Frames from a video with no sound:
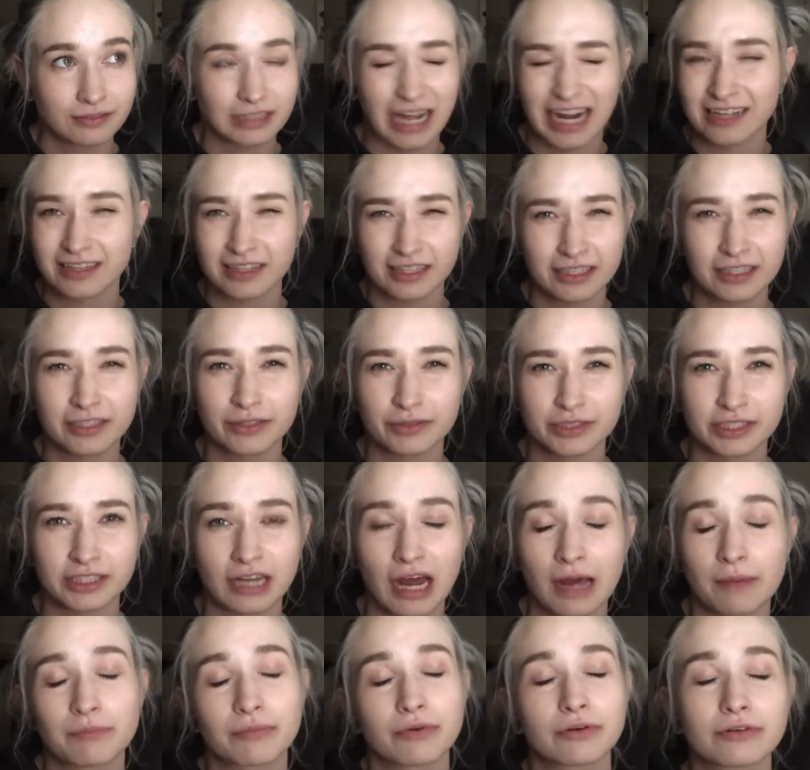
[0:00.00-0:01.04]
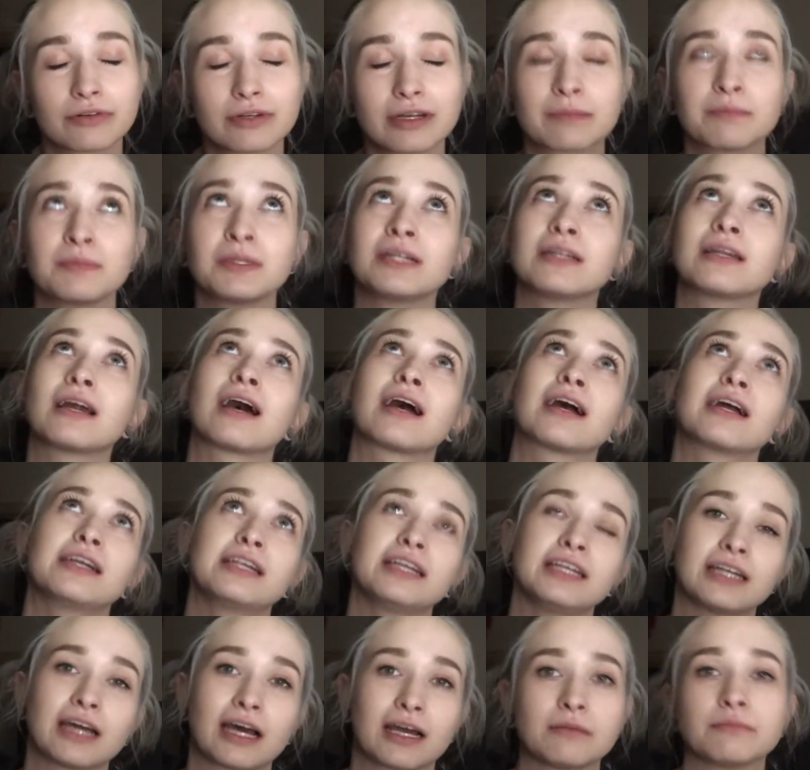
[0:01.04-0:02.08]
I think it was, I'm
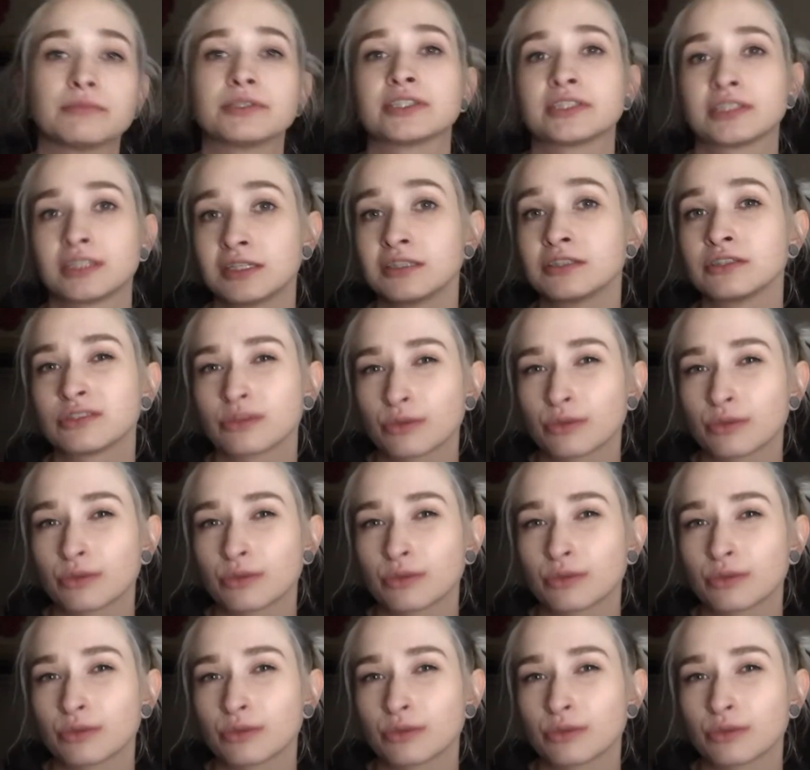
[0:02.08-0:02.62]
ninety-nine percent